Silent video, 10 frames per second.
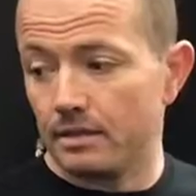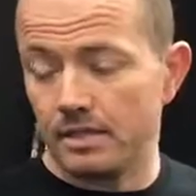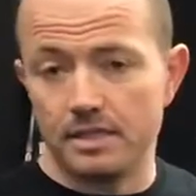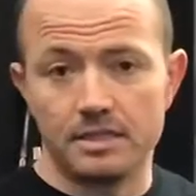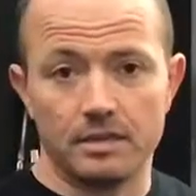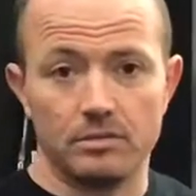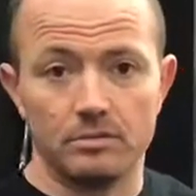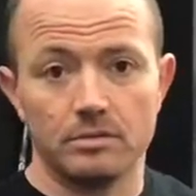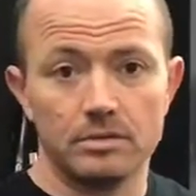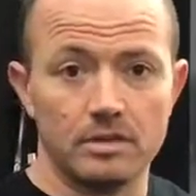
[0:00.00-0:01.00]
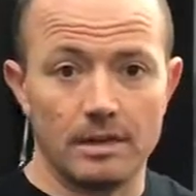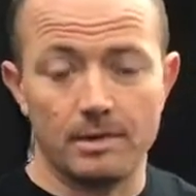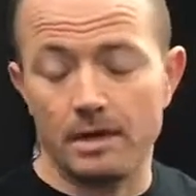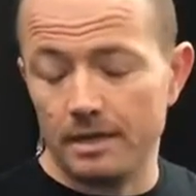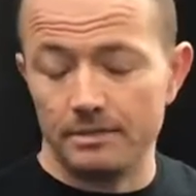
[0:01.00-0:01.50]
as the internal
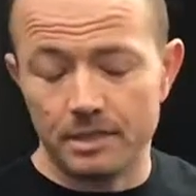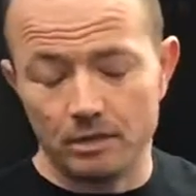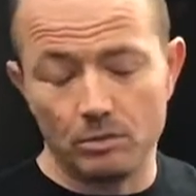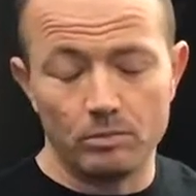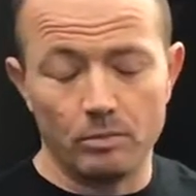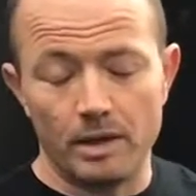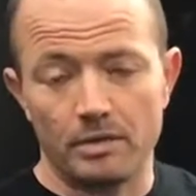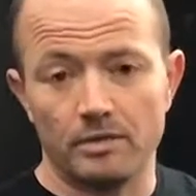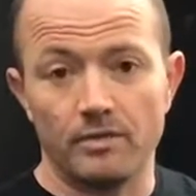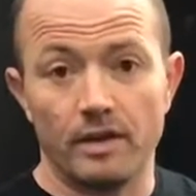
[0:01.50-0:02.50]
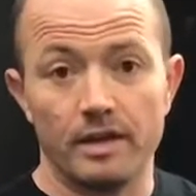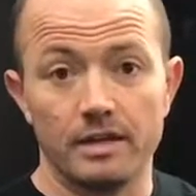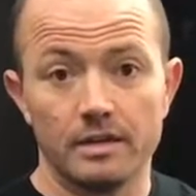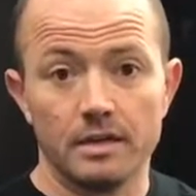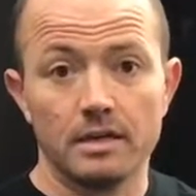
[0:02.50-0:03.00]
width of
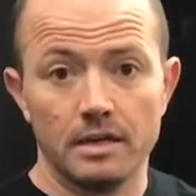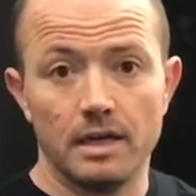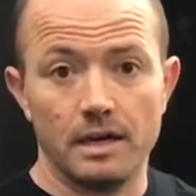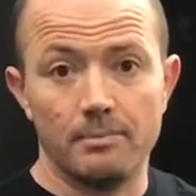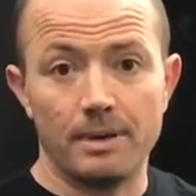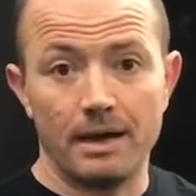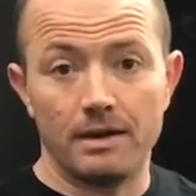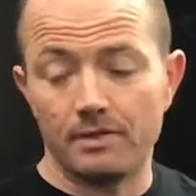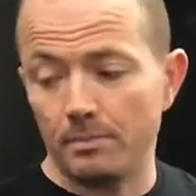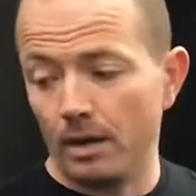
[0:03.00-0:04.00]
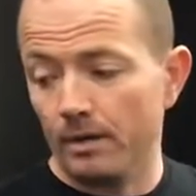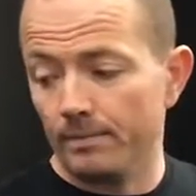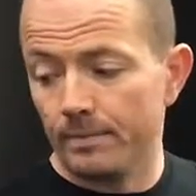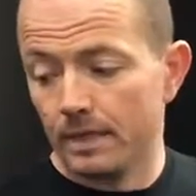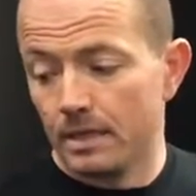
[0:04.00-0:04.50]
a powerlifting bar.
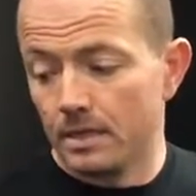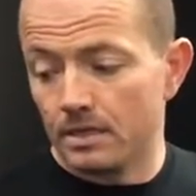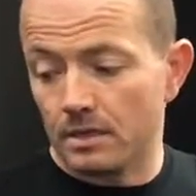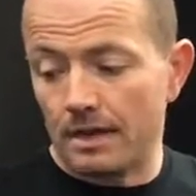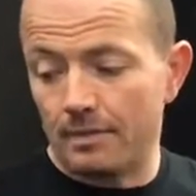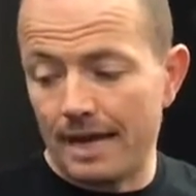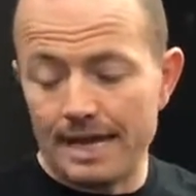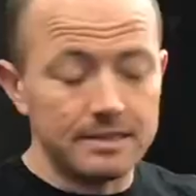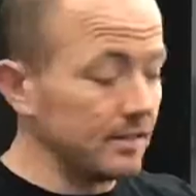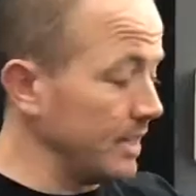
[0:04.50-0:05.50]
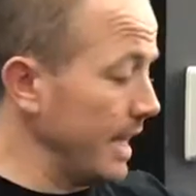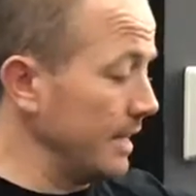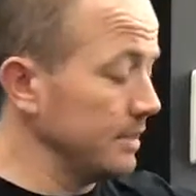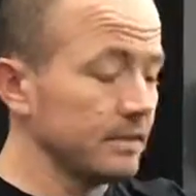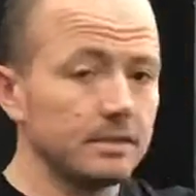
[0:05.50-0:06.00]
So I have my hands at the
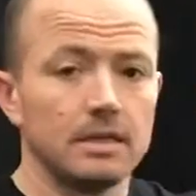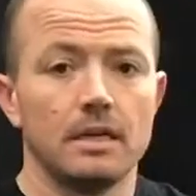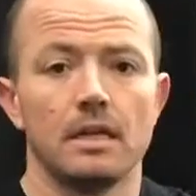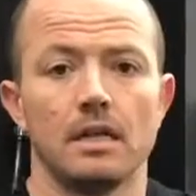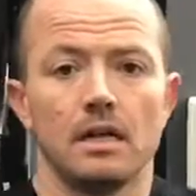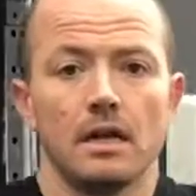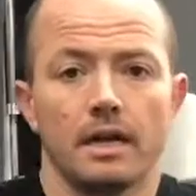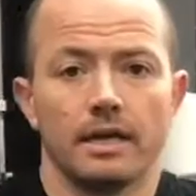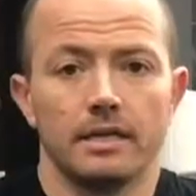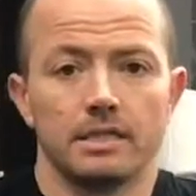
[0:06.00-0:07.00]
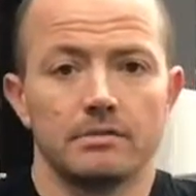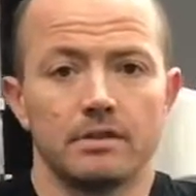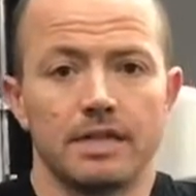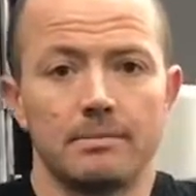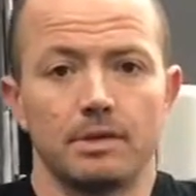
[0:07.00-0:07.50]
end. I'm going to
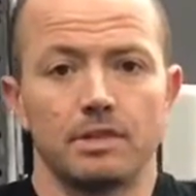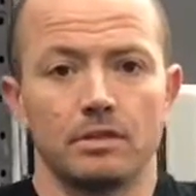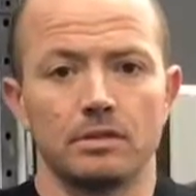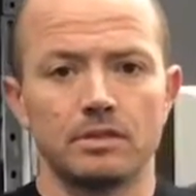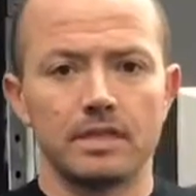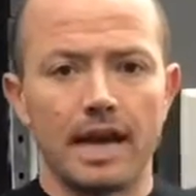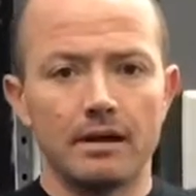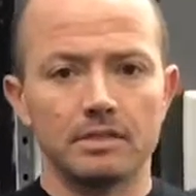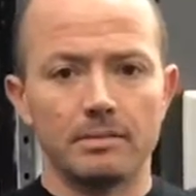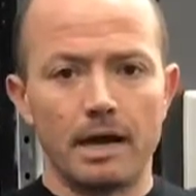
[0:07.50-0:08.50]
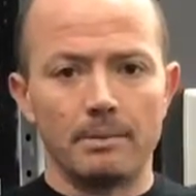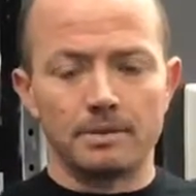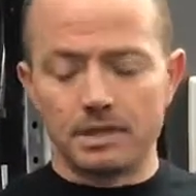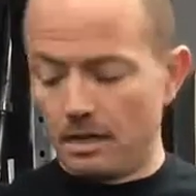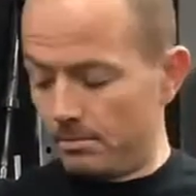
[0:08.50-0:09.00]
rotate my shoulders down so my
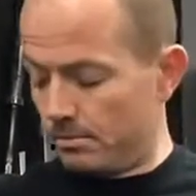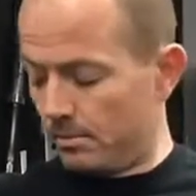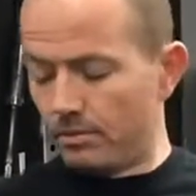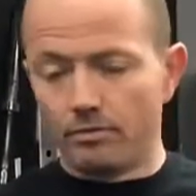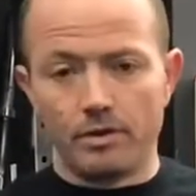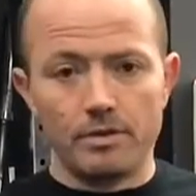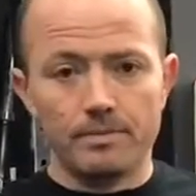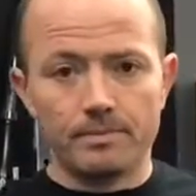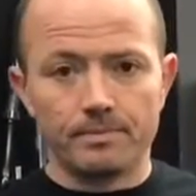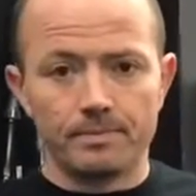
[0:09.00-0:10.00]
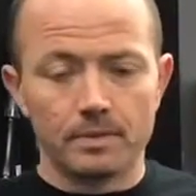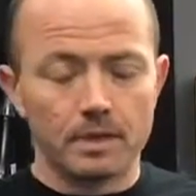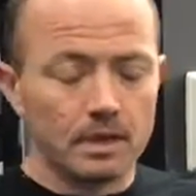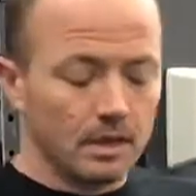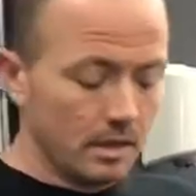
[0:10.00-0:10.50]
elbows come through.
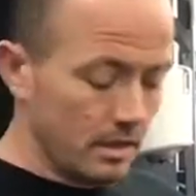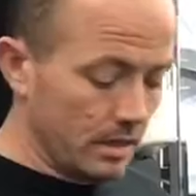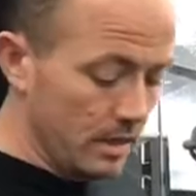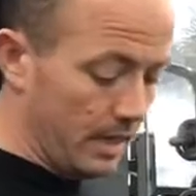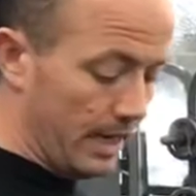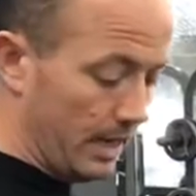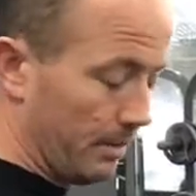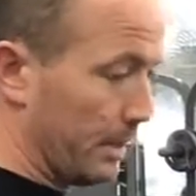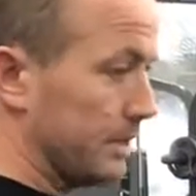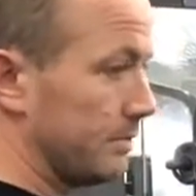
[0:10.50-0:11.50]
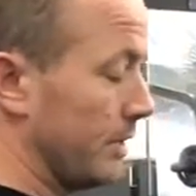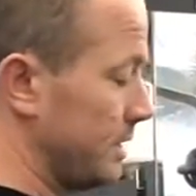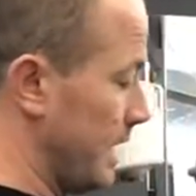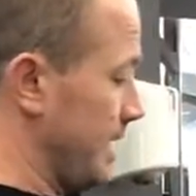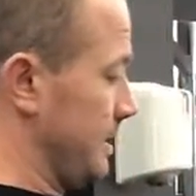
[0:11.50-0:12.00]
And I'm going to
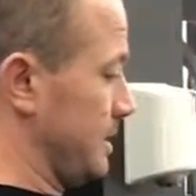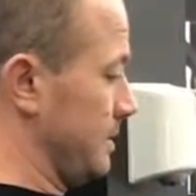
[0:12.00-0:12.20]
rotate